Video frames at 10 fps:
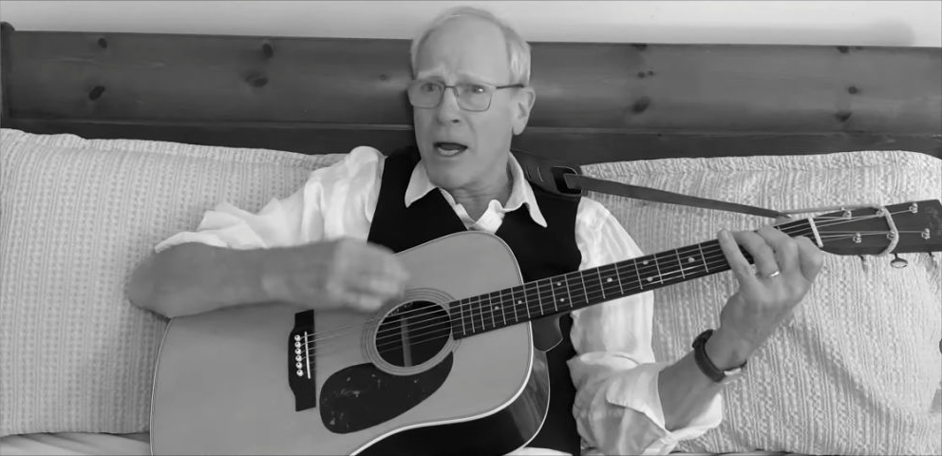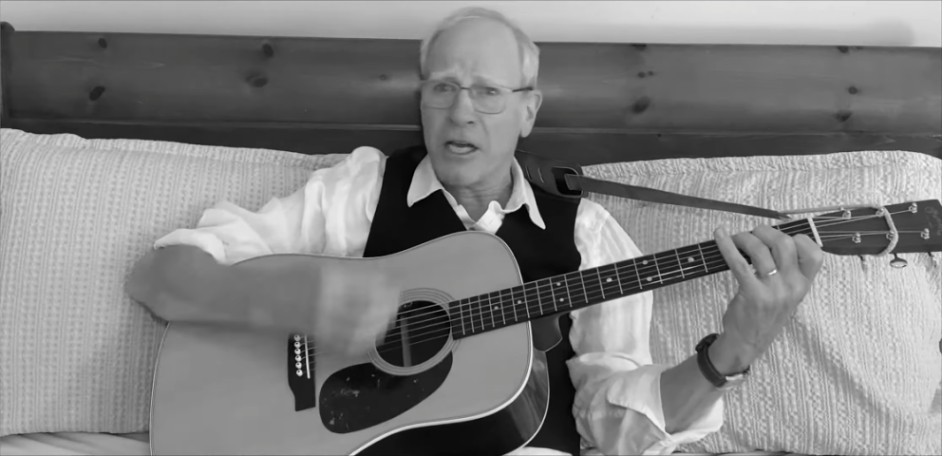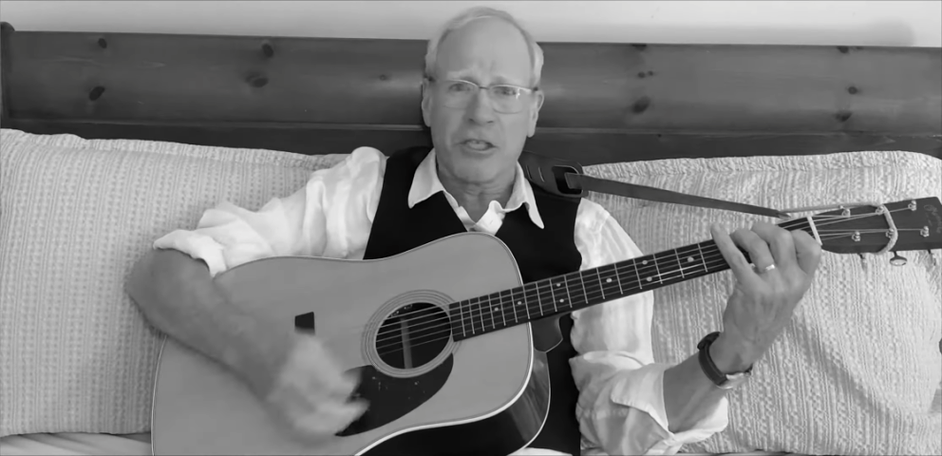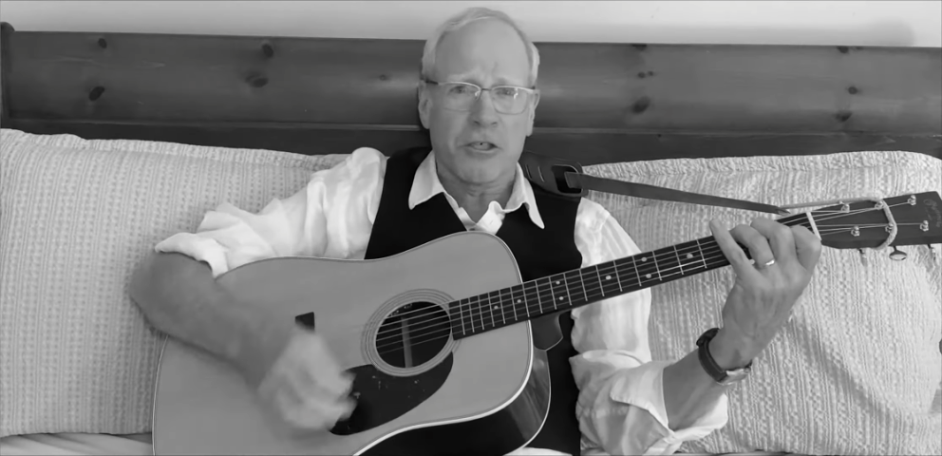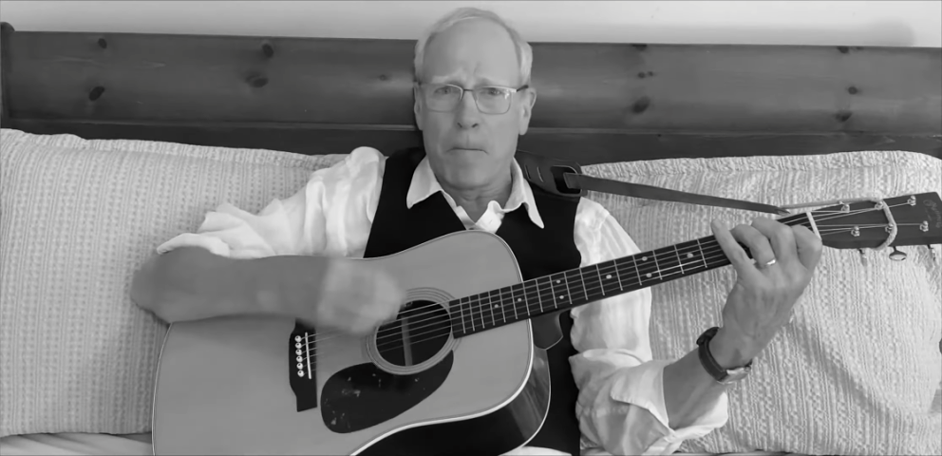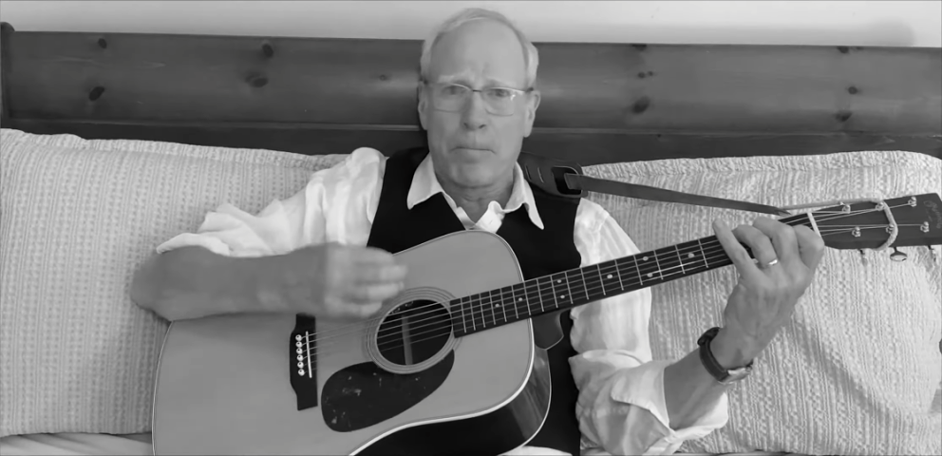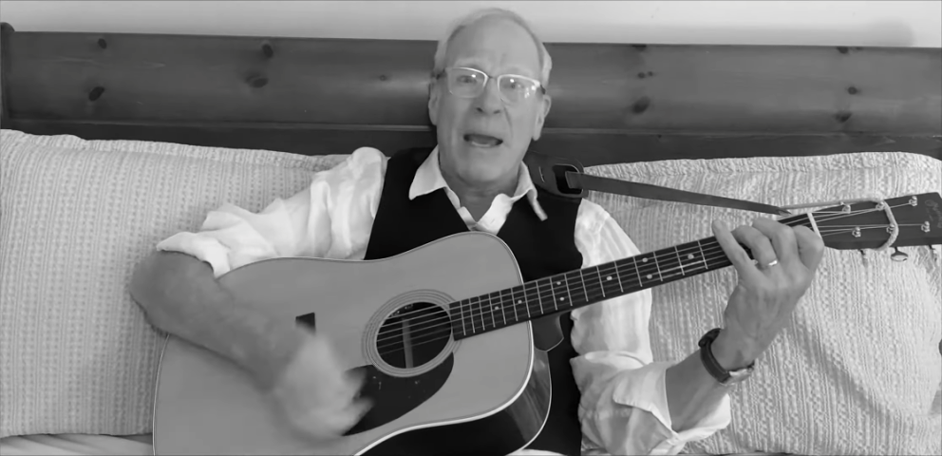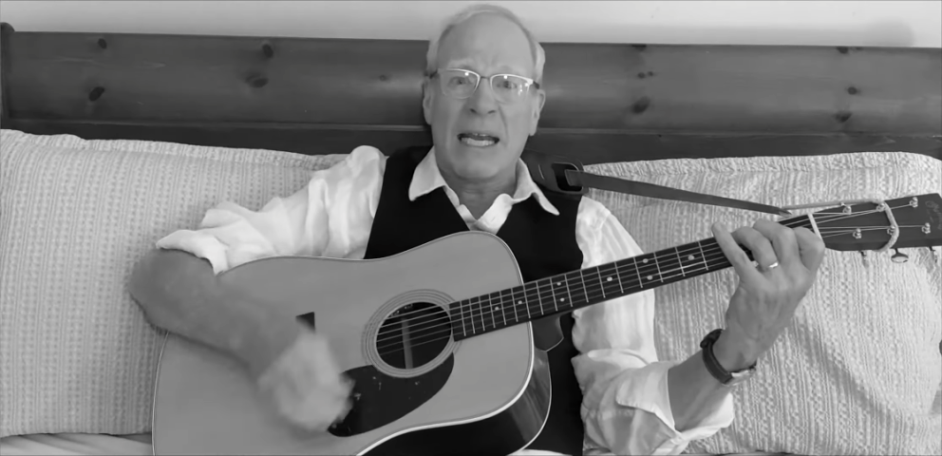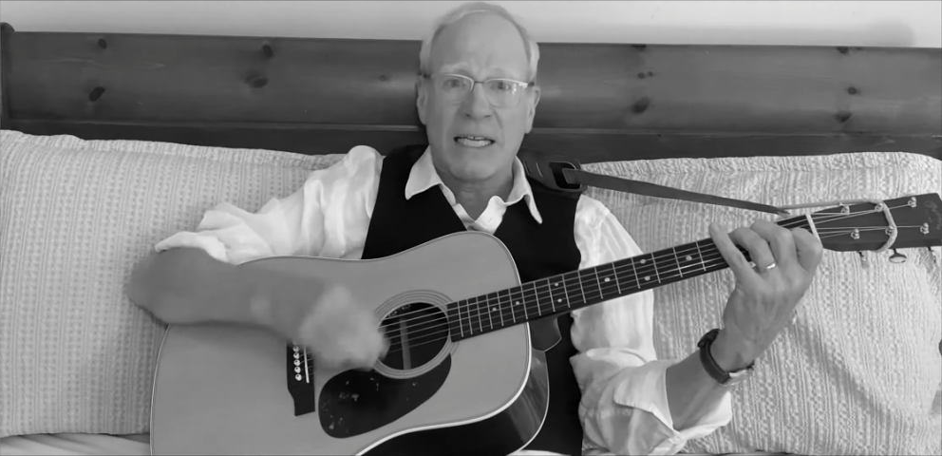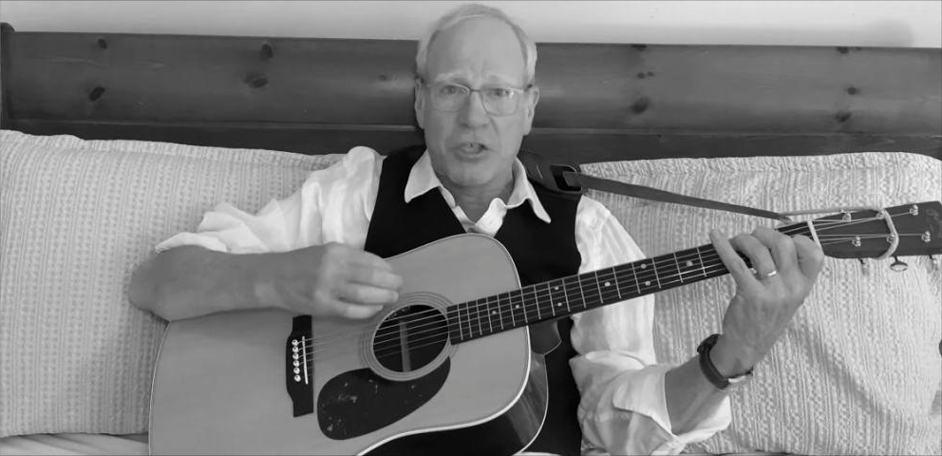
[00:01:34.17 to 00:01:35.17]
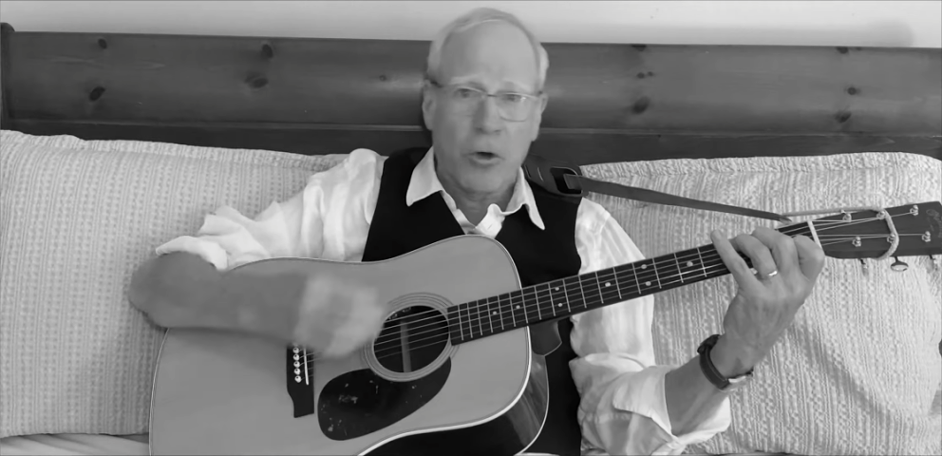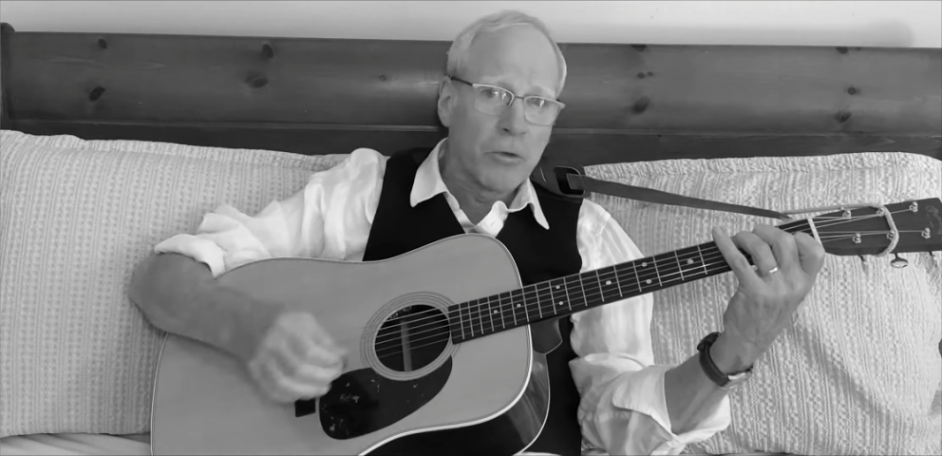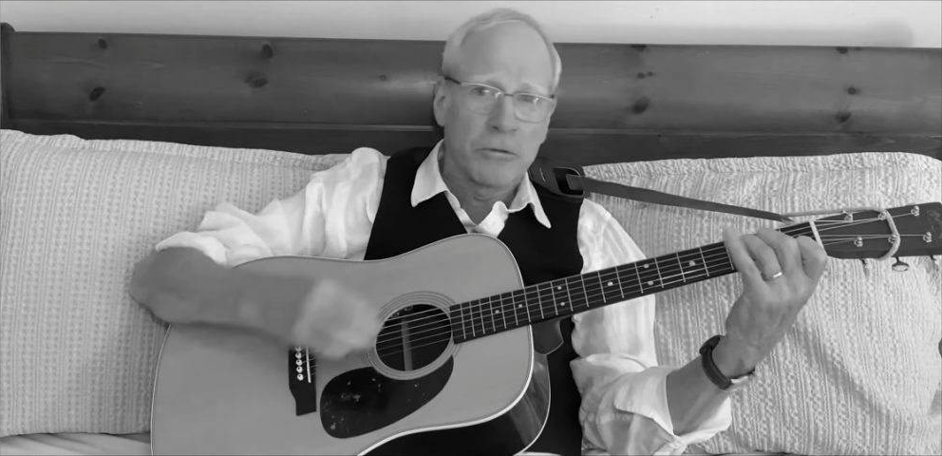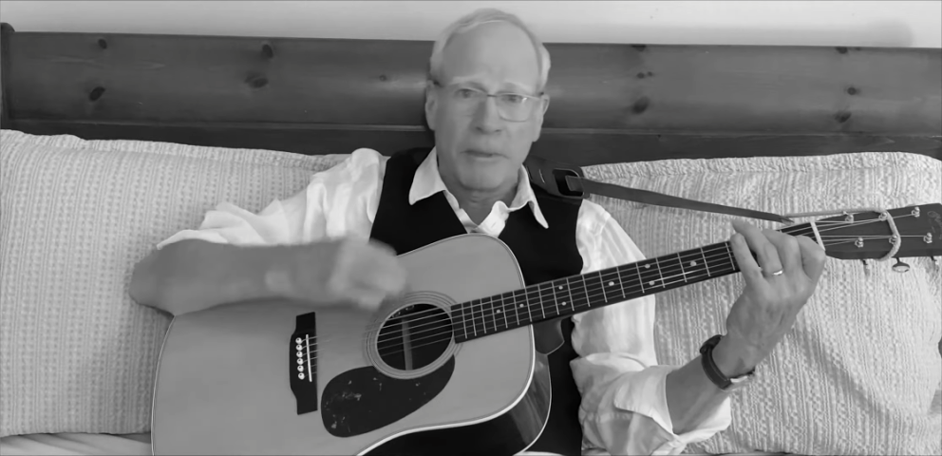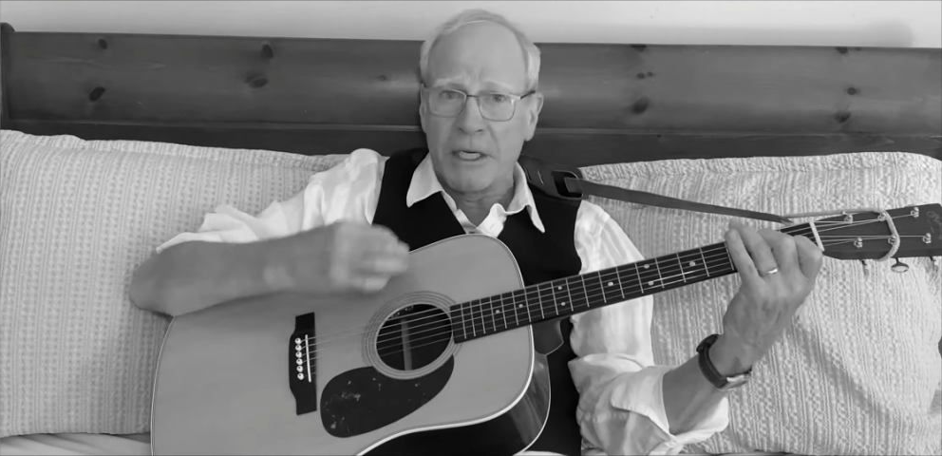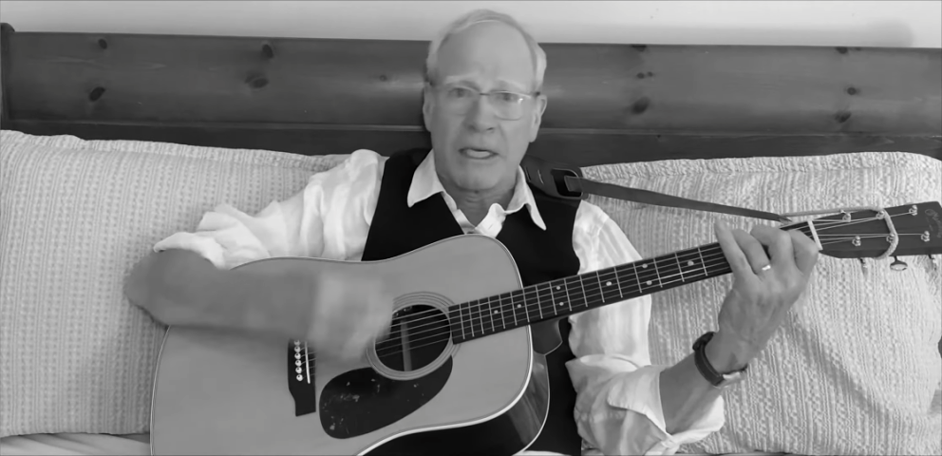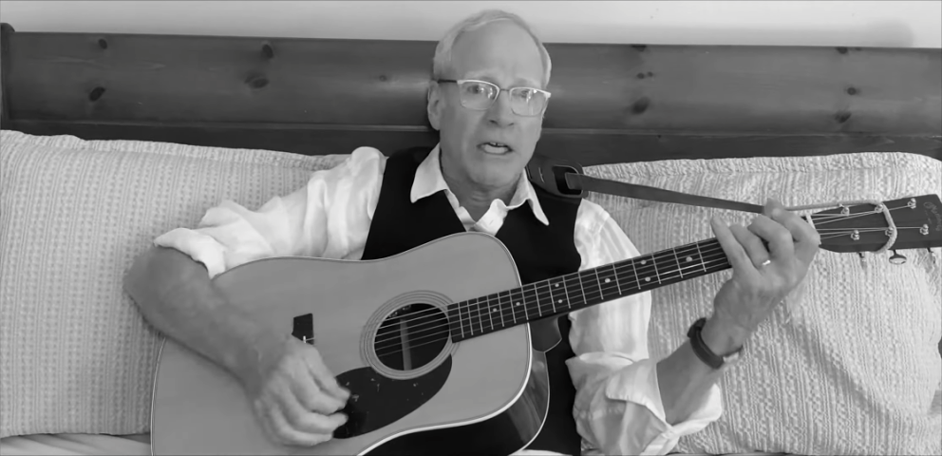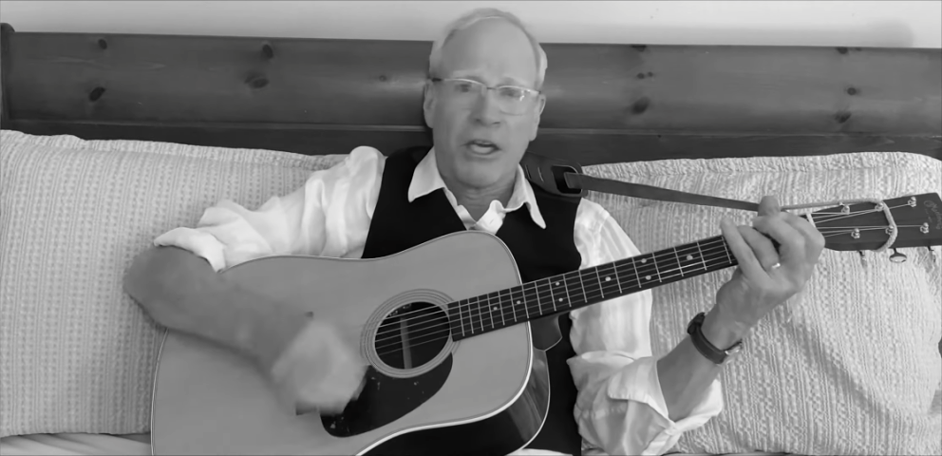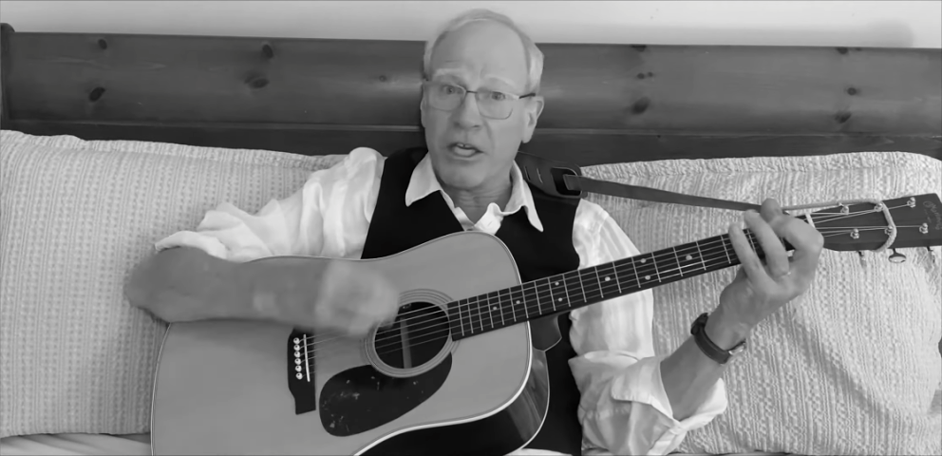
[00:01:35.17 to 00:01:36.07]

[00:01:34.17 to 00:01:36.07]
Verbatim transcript: My Uncle Benny told me